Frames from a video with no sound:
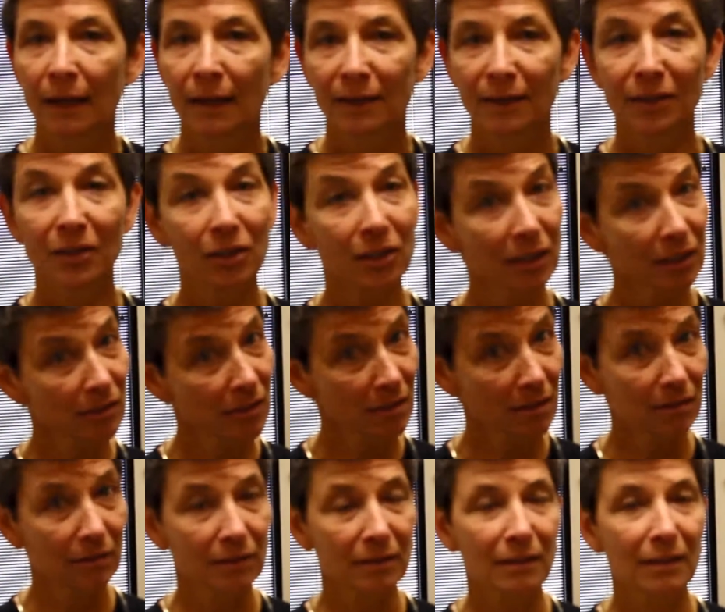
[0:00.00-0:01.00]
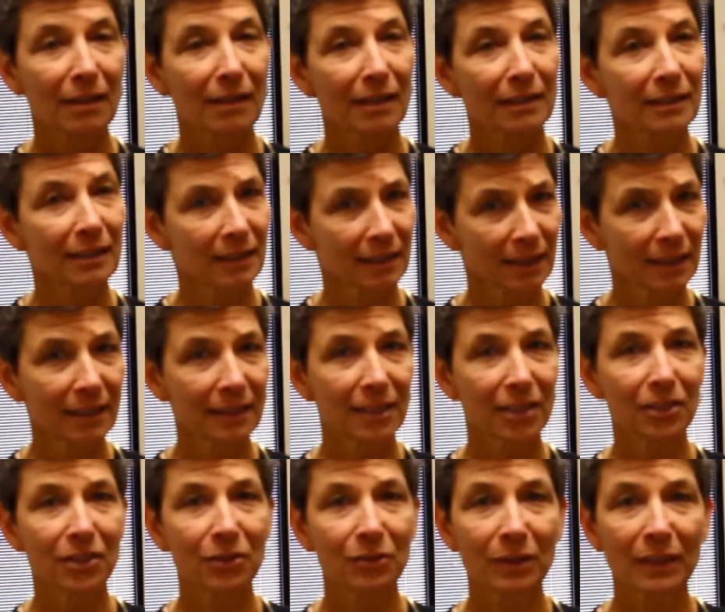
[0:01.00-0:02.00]
The good news is that this
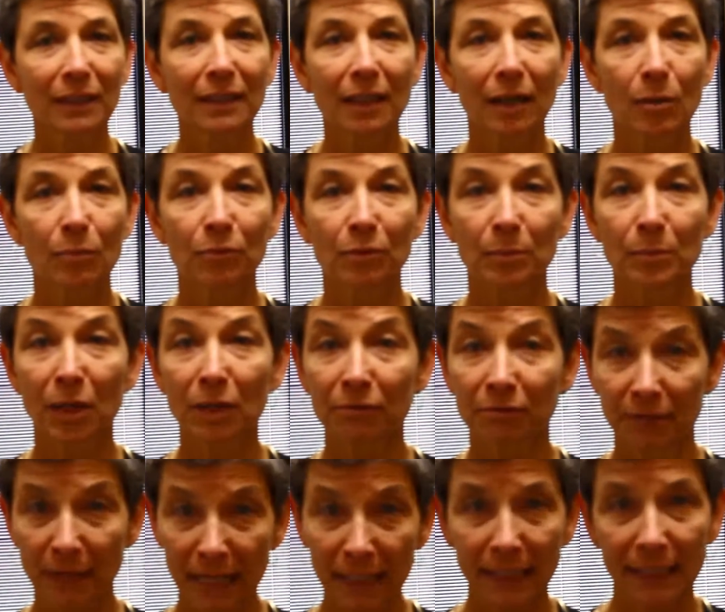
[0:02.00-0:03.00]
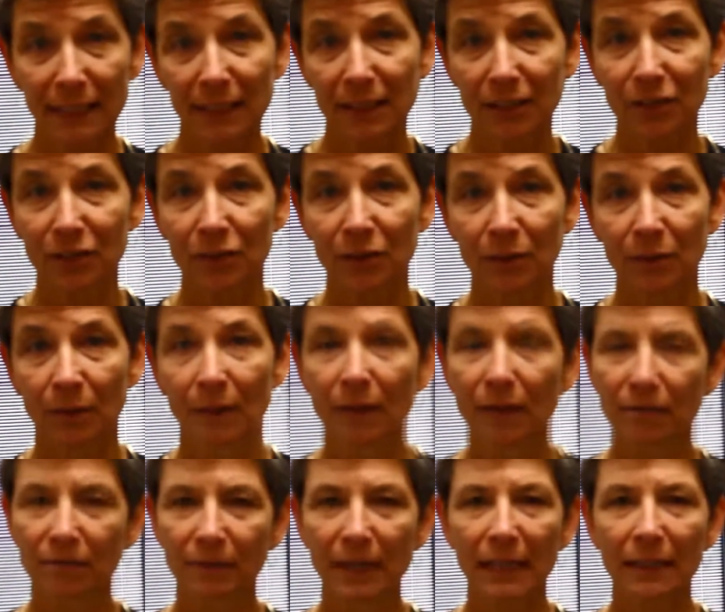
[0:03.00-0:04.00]
tissue can come from our fatty tissue. The
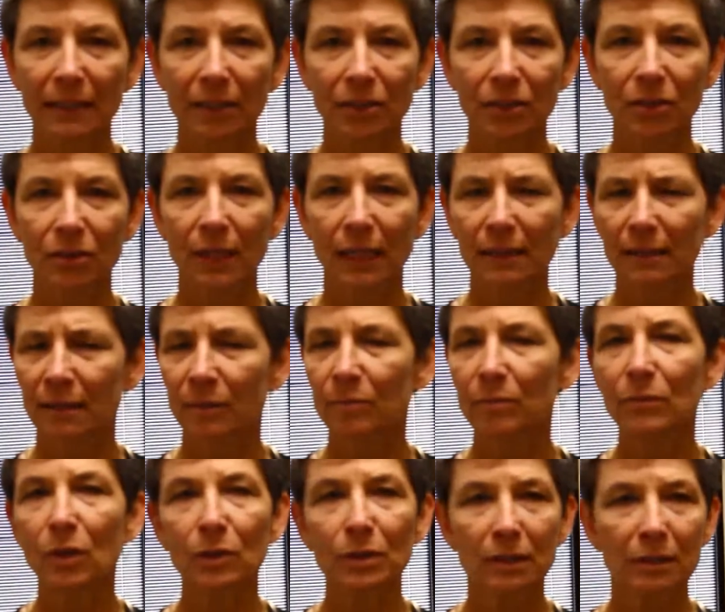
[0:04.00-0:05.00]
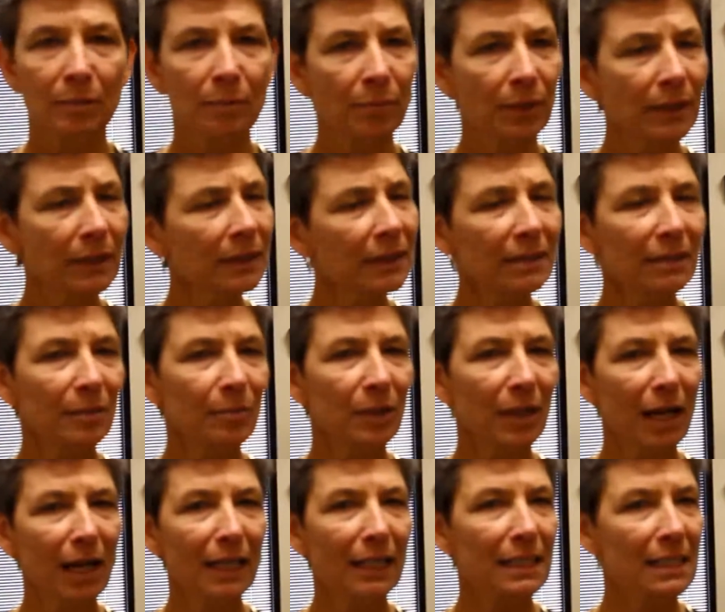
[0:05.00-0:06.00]
fat tissue has the most abundant
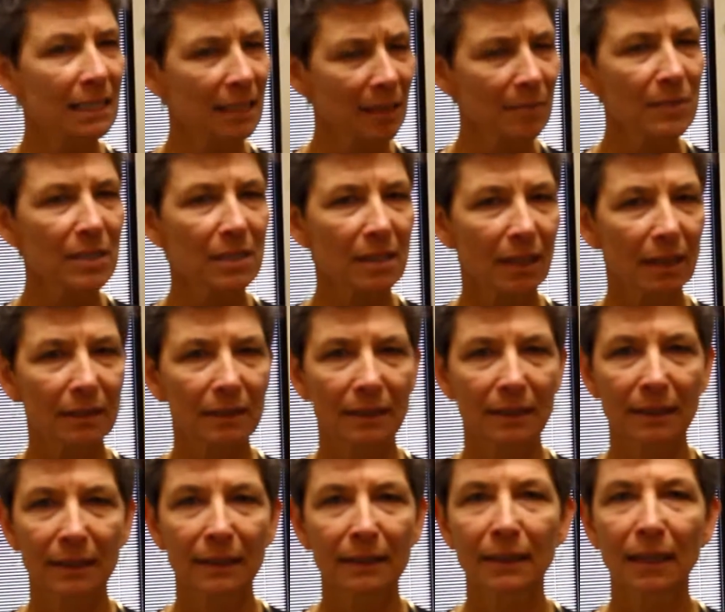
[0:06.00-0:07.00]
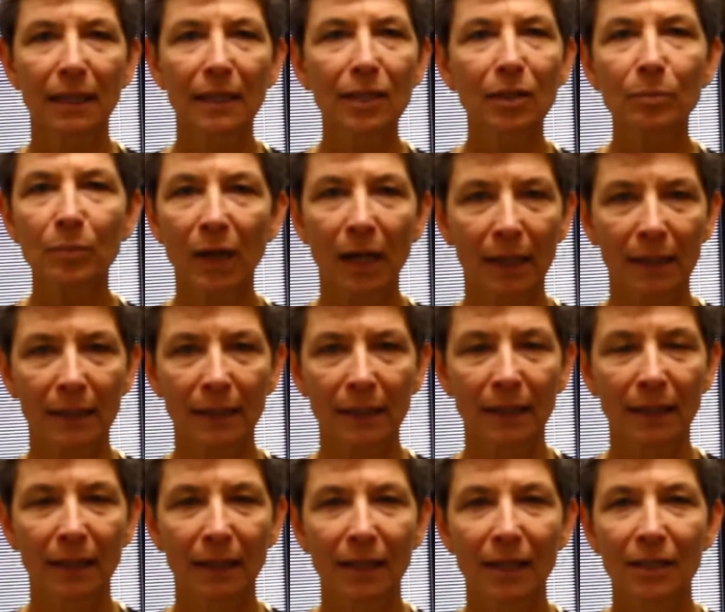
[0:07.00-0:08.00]
supply of stem cells in the entire body.
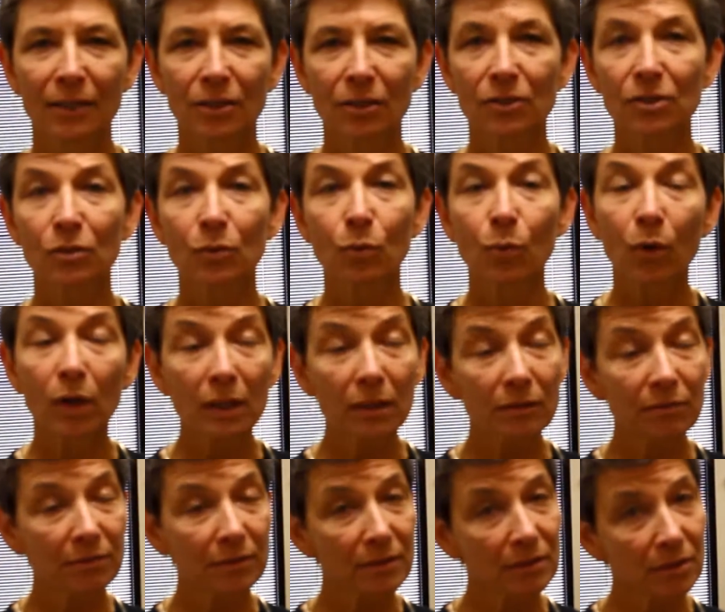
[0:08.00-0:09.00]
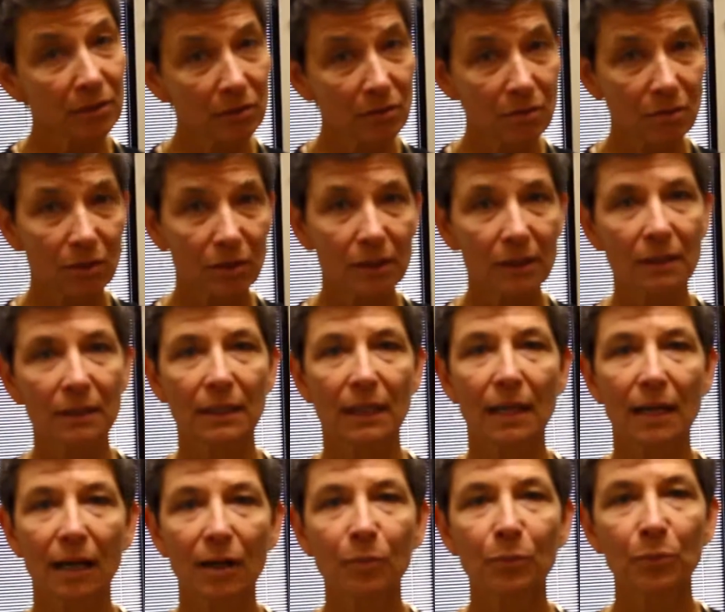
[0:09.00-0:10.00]
So it's a wonderful source to
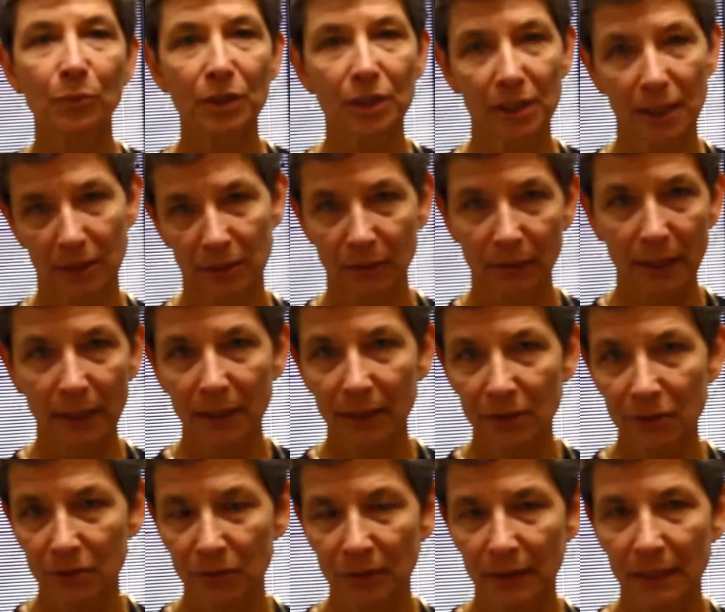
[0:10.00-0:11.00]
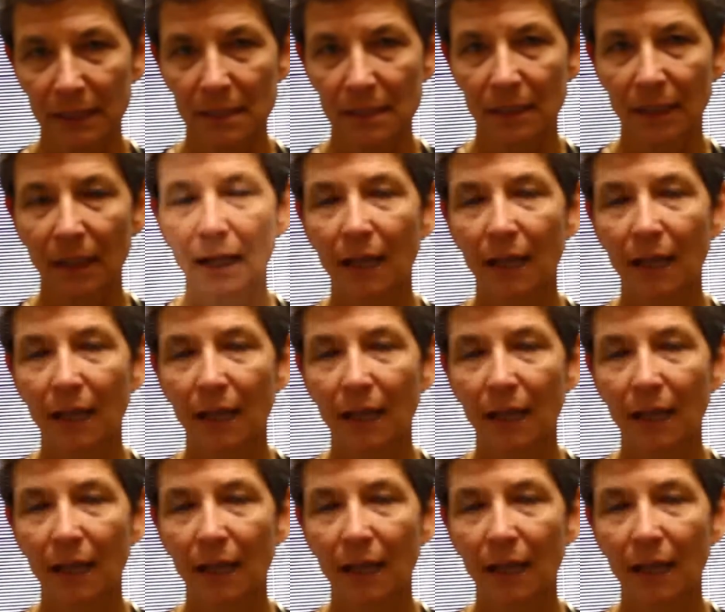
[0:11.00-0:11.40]
help regenerate injuries.